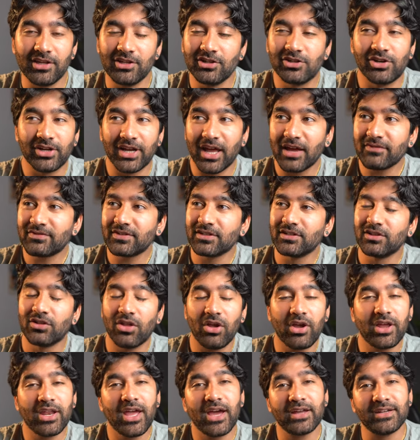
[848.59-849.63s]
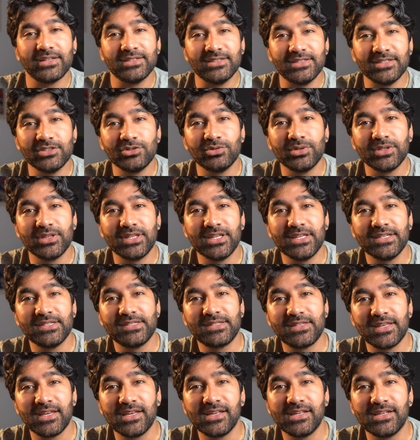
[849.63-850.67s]
You're gonna have to learn how to deal with these
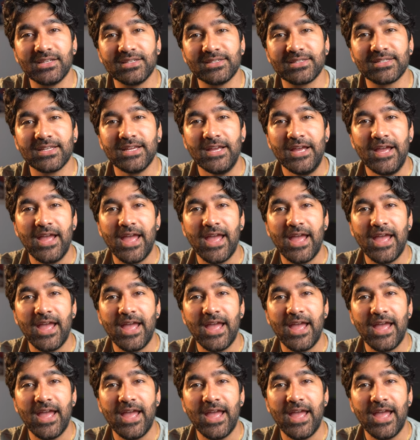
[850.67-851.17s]
things